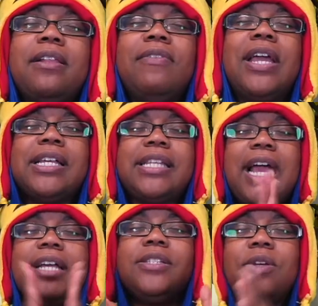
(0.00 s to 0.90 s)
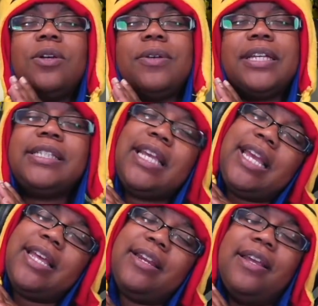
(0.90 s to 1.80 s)
you guys as always.
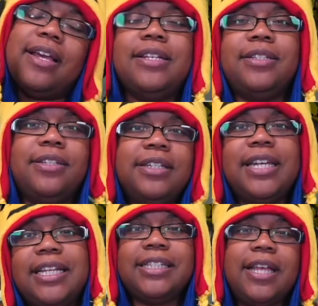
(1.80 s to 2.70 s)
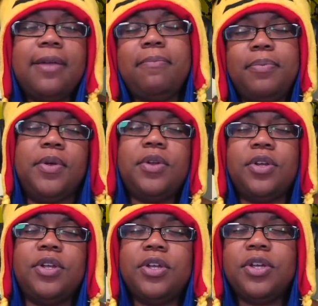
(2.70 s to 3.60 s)
And until next time,
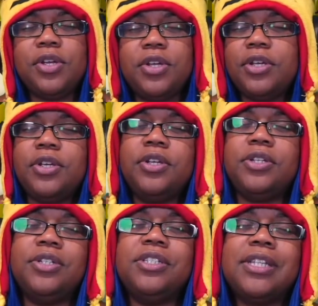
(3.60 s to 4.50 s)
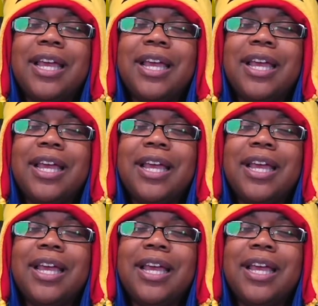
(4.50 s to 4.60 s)
buddies,